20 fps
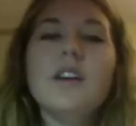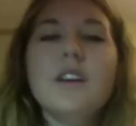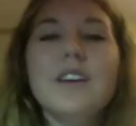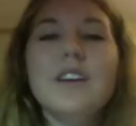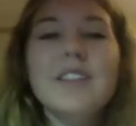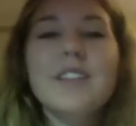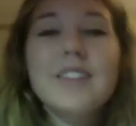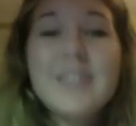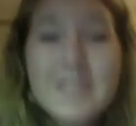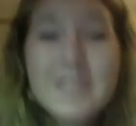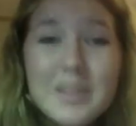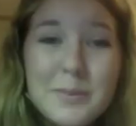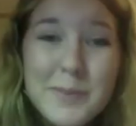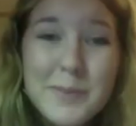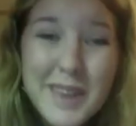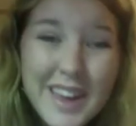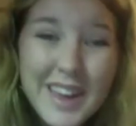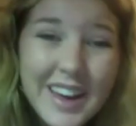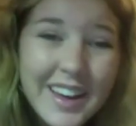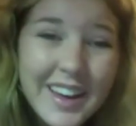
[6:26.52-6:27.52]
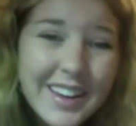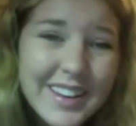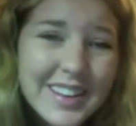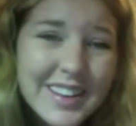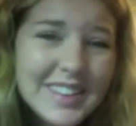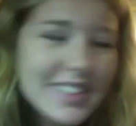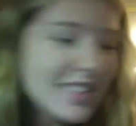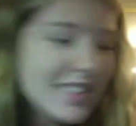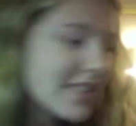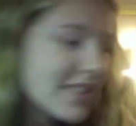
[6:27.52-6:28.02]
This is
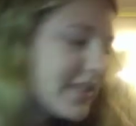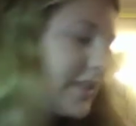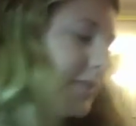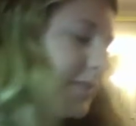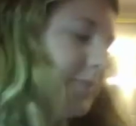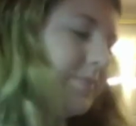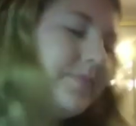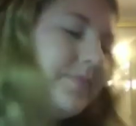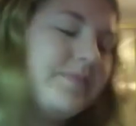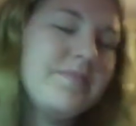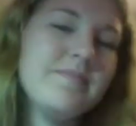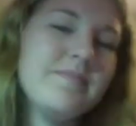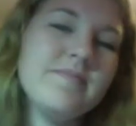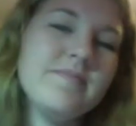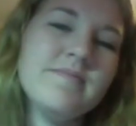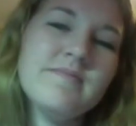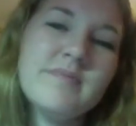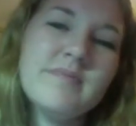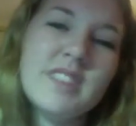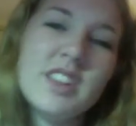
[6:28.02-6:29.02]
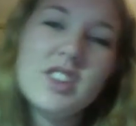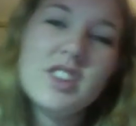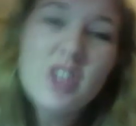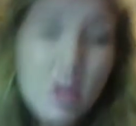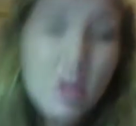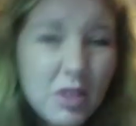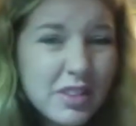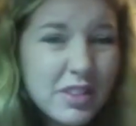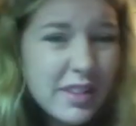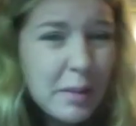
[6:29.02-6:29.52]
because
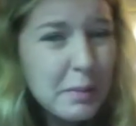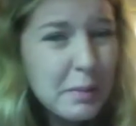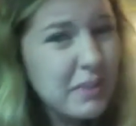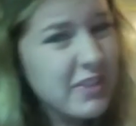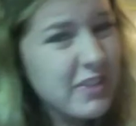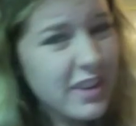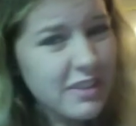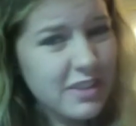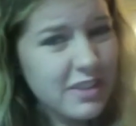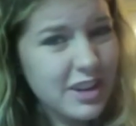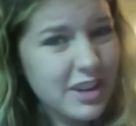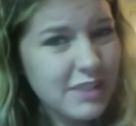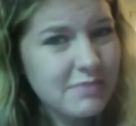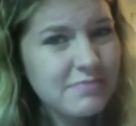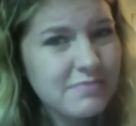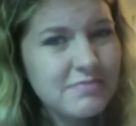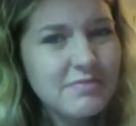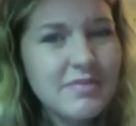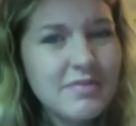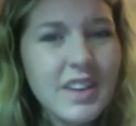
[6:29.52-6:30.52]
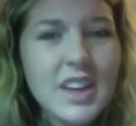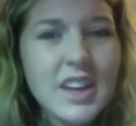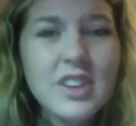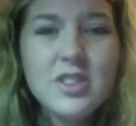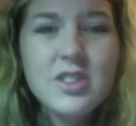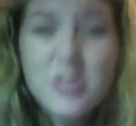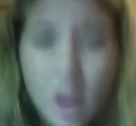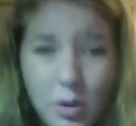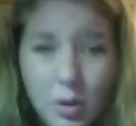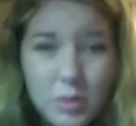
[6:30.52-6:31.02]
yoga's not my favorite. I
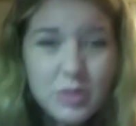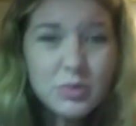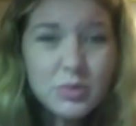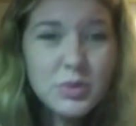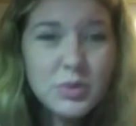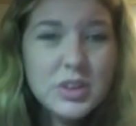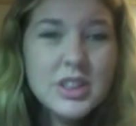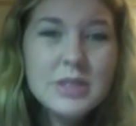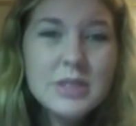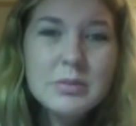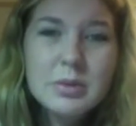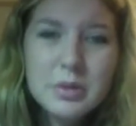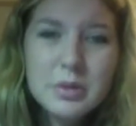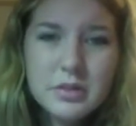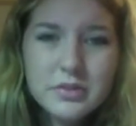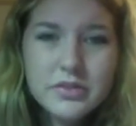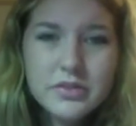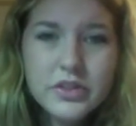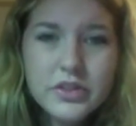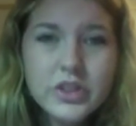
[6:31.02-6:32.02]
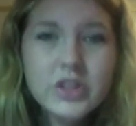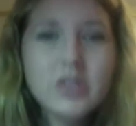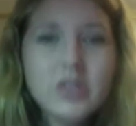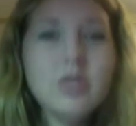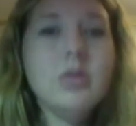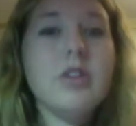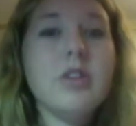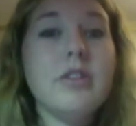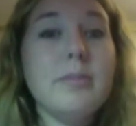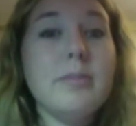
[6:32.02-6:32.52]
know it's really important for
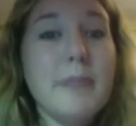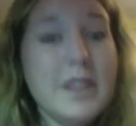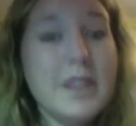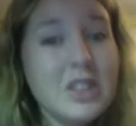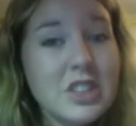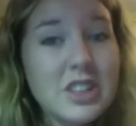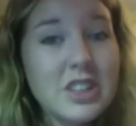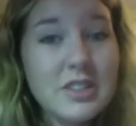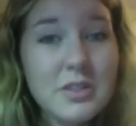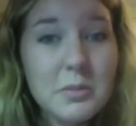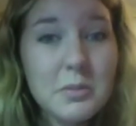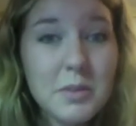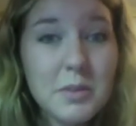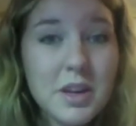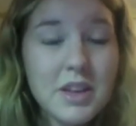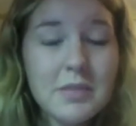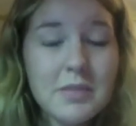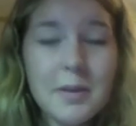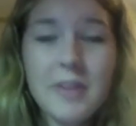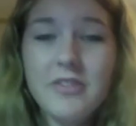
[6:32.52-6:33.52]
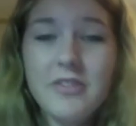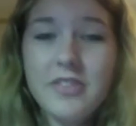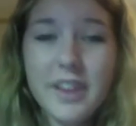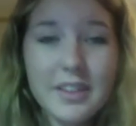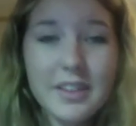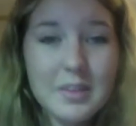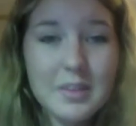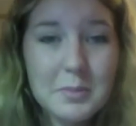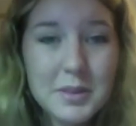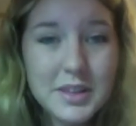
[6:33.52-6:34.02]
you, especially for me, because my
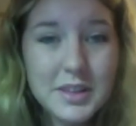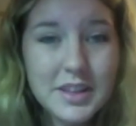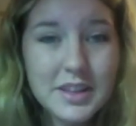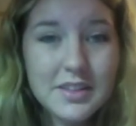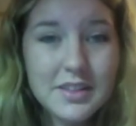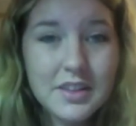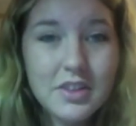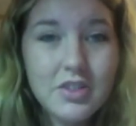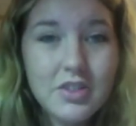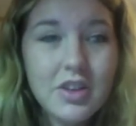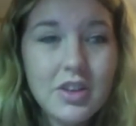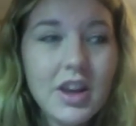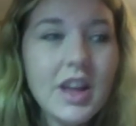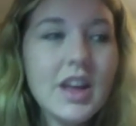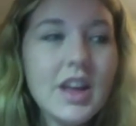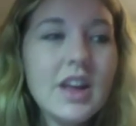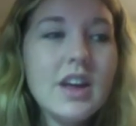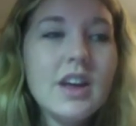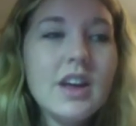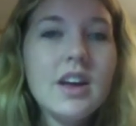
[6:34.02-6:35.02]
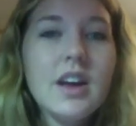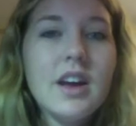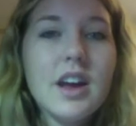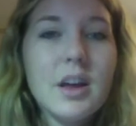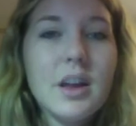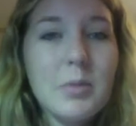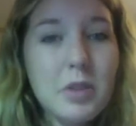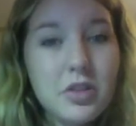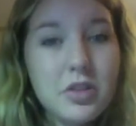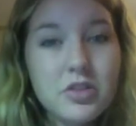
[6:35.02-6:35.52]
flexibility isn't great, and
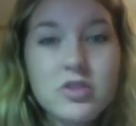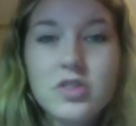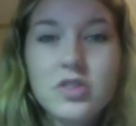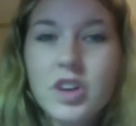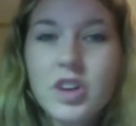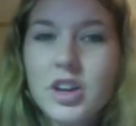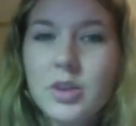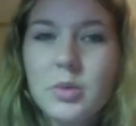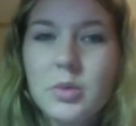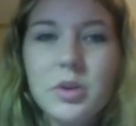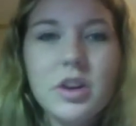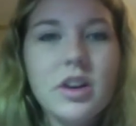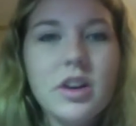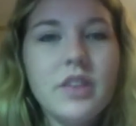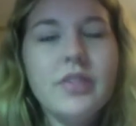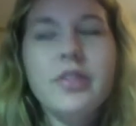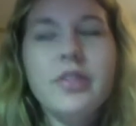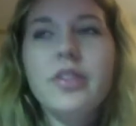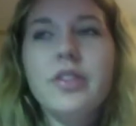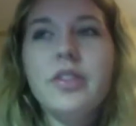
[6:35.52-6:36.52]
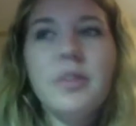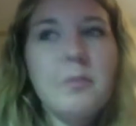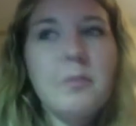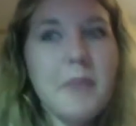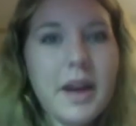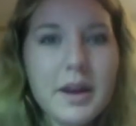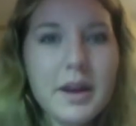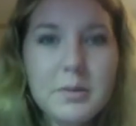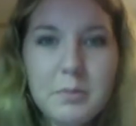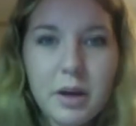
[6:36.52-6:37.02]
I'm also trying to work on the
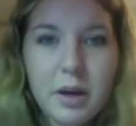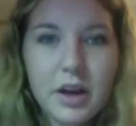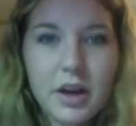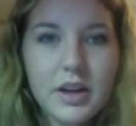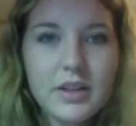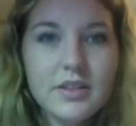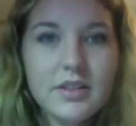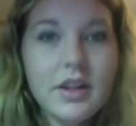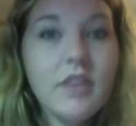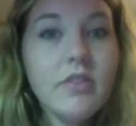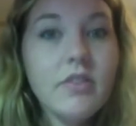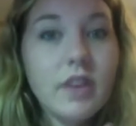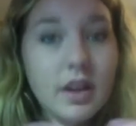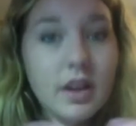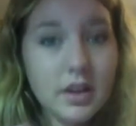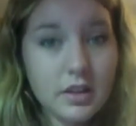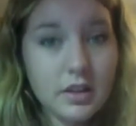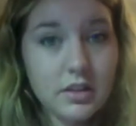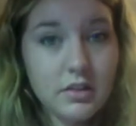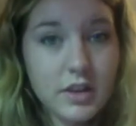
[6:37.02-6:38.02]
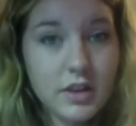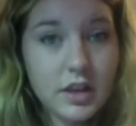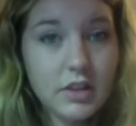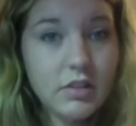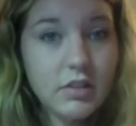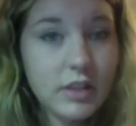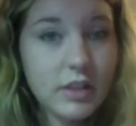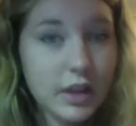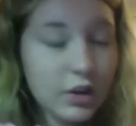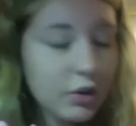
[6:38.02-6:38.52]
mind-body stuff, another
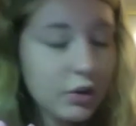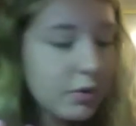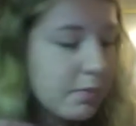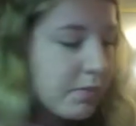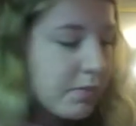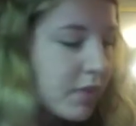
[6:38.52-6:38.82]
video later.